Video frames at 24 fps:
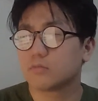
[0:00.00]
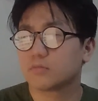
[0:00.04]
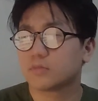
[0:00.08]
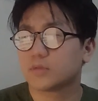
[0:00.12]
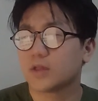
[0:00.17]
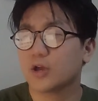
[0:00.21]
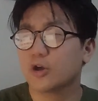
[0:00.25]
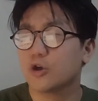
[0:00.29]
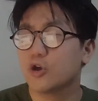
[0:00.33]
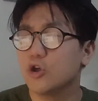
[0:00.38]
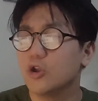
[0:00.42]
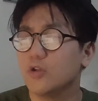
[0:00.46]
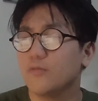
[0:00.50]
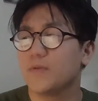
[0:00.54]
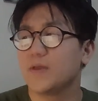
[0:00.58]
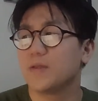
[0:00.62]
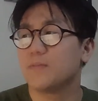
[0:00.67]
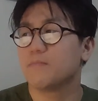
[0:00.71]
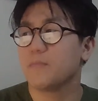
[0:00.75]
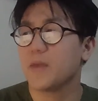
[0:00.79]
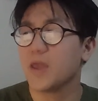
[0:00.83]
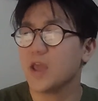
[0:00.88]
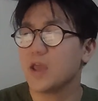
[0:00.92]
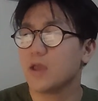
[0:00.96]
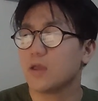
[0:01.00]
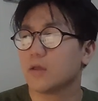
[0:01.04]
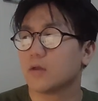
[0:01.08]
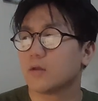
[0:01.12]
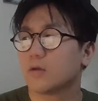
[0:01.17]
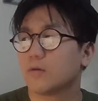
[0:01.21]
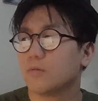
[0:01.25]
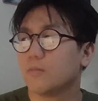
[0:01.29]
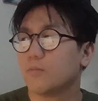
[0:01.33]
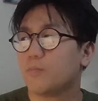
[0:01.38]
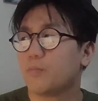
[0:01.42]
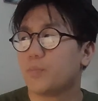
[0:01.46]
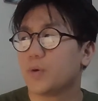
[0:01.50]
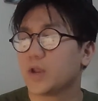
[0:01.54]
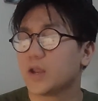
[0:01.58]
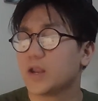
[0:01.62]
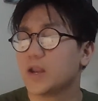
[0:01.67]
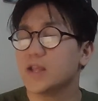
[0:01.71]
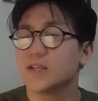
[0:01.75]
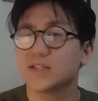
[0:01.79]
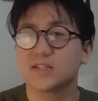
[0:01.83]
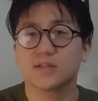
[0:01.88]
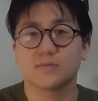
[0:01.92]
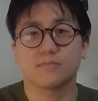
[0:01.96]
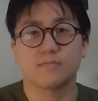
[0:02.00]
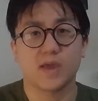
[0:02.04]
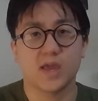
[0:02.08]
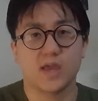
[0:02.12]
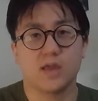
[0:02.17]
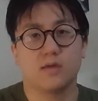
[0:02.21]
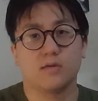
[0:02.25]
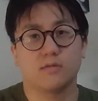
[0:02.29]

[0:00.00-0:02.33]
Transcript: that could have been me, but it isn't me.